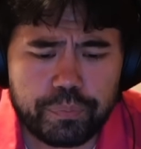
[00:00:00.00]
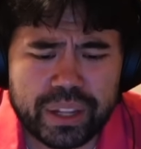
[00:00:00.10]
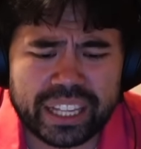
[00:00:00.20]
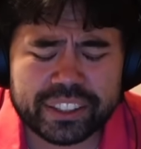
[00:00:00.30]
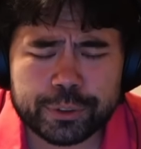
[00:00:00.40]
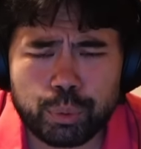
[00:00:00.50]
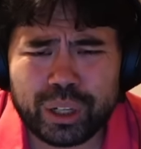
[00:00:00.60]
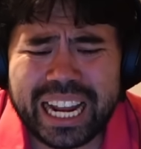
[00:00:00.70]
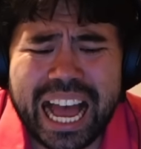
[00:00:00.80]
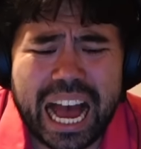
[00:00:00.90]
at this
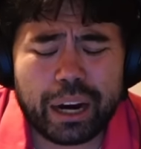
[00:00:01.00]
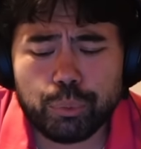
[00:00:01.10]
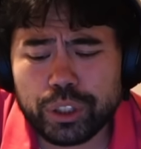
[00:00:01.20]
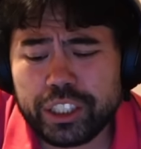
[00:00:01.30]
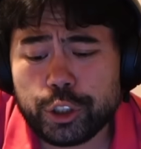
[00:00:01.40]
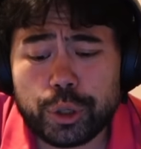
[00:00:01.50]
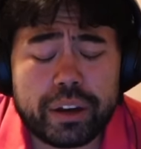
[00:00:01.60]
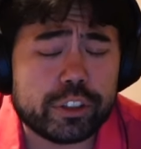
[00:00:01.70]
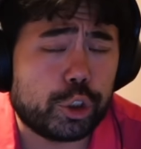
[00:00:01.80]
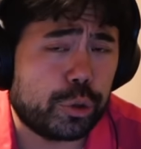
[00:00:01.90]
point, I really don't
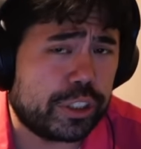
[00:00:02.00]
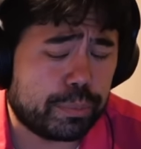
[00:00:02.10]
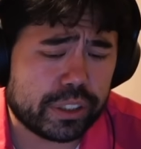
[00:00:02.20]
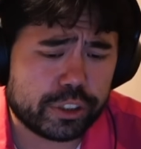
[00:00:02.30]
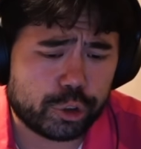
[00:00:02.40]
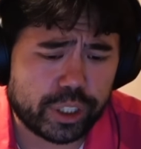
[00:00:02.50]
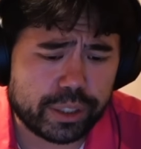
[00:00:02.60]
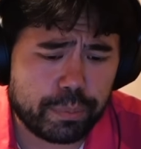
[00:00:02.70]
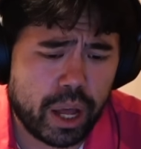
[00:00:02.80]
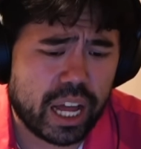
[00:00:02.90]
have a choice but to trade
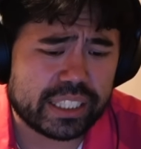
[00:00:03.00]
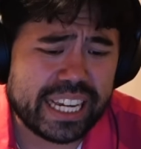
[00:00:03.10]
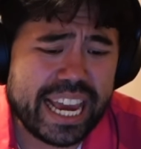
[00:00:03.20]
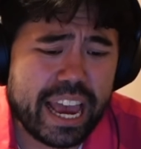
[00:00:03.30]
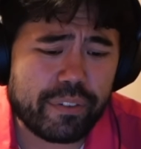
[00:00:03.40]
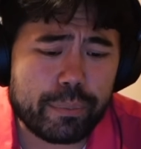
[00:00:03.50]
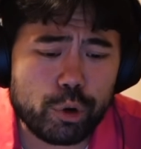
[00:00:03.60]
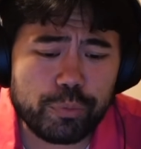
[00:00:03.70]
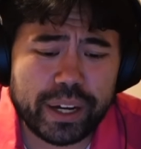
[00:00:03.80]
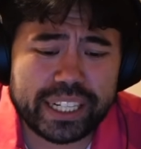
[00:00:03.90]
the pawns. If I
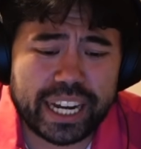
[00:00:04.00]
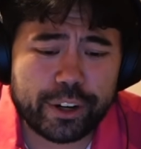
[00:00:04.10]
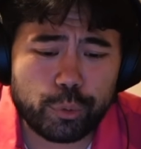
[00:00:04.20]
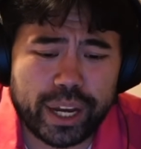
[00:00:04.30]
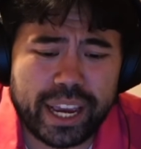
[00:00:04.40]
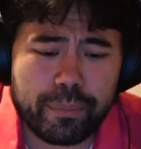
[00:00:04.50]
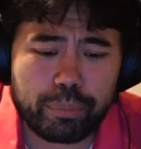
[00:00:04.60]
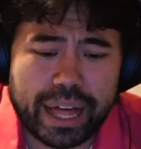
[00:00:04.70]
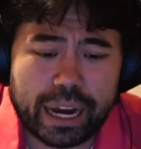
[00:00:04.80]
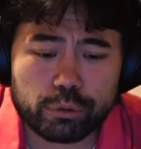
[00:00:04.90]
move my knight away,
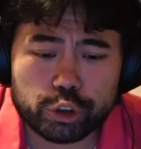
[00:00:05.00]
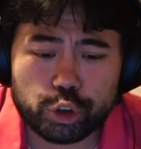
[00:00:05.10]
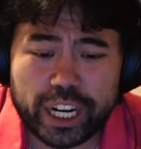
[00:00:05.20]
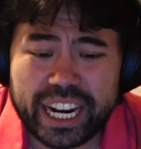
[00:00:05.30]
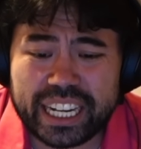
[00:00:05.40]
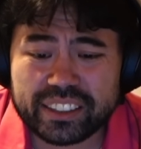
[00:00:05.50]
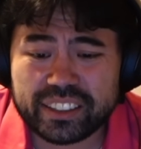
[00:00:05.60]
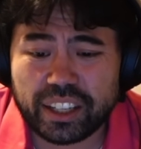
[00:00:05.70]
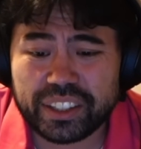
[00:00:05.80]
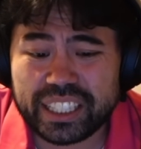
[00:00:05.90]
black will trade, and
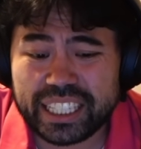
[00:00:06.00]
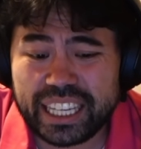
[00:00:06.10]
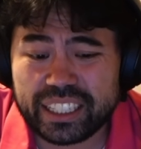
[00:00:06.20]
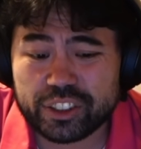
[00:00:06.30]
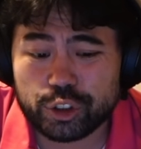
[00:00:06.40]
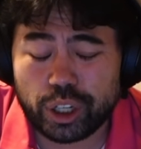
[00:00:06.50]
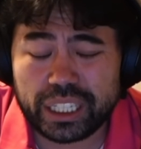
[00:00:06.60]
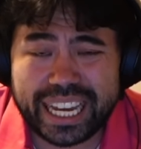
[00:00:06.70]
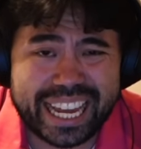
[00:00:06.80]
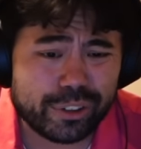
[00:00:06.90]
suddenly the king is starting
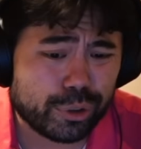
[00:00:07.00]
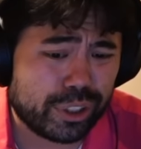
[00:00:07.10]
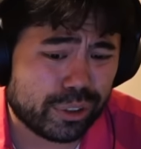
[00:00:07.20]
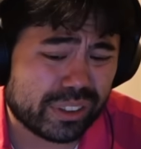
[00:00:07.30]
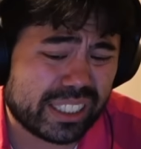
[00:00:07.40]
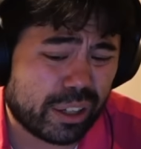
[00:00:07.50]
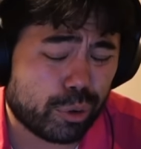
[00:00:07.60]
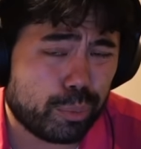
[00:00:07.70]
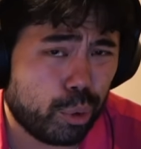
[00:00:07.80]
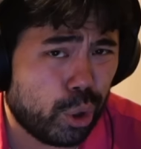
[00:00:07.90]
to enter here in the center of
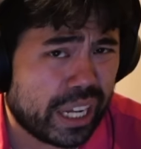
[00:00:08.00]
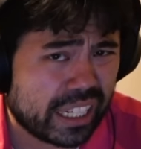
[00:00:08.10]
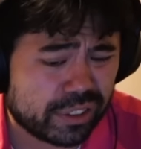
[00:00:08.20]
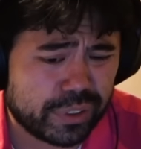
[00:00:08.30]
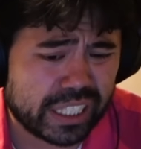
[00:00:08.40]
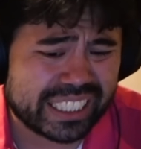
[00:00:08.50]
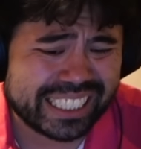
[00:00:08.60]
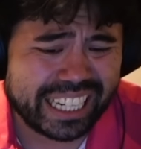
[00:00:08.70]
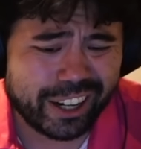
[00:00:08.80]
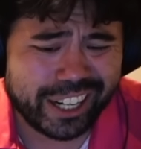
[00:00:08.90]
the board, and it's very
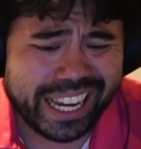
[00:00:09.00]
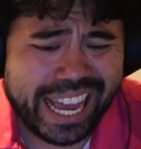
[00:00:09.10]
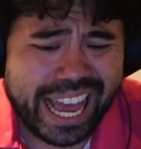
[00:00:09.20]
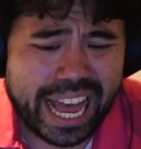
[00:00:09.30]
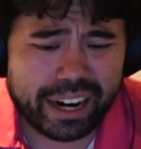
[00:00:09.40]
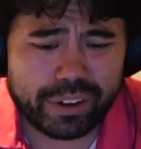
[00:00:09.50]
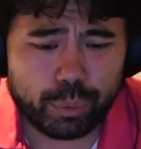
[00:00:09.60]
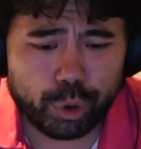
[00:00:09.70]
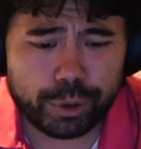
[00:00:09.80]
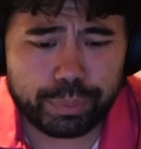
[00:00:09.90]
scary. And if I
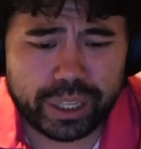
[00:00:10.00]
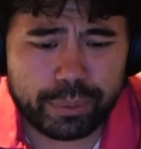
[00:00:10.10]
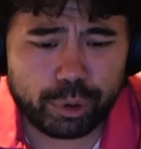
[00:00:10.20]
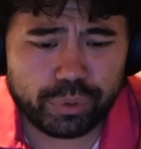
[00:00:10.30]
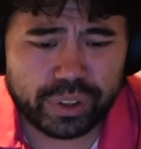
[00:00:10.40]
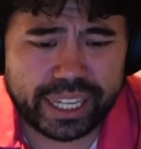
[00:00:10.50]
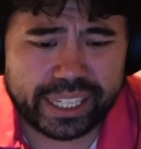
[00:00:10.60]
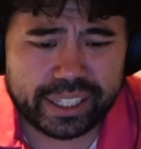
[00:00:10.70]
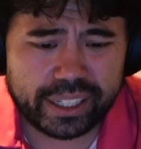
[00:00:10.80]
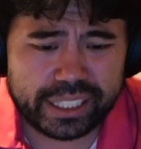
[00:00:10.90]
were to play a move
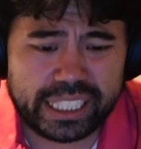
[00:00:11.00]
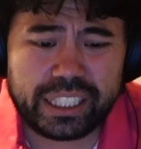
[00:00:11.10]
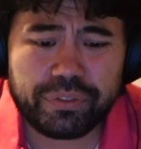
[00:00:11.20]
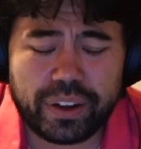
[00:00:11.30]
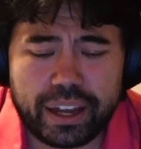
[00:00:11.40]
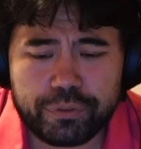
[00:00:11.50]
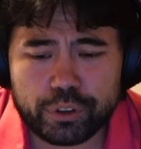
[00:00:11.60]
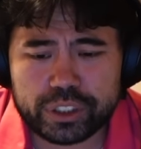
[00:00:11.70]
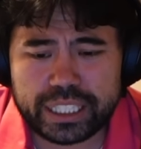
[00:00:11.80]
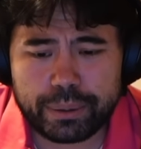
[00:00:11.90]
like e5,
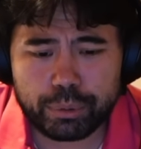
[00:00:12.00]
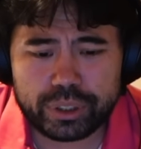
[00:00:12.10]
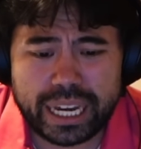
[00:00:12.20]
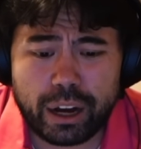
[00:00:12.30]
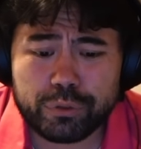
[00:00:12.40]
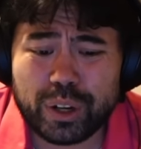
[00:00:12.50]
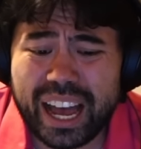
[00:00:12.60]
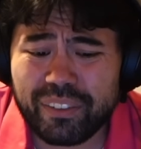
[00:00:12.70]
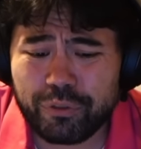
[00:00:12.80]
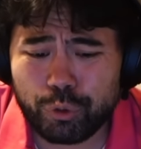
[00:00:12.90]
for example, now after
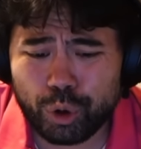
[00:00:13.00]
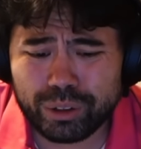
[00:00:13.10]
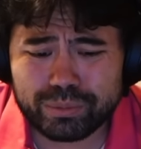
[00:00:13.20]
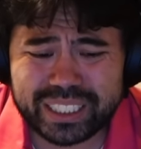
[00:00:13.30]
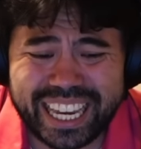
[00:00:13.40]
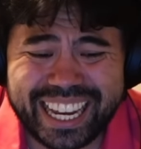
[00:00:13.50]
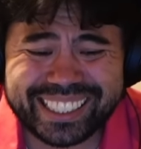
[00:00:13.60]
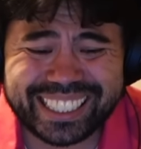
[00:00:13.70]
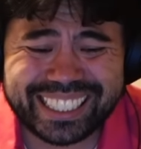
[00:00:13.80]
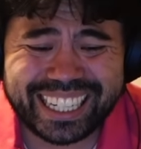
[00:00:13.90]
f4
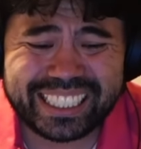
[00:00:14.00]
takes knight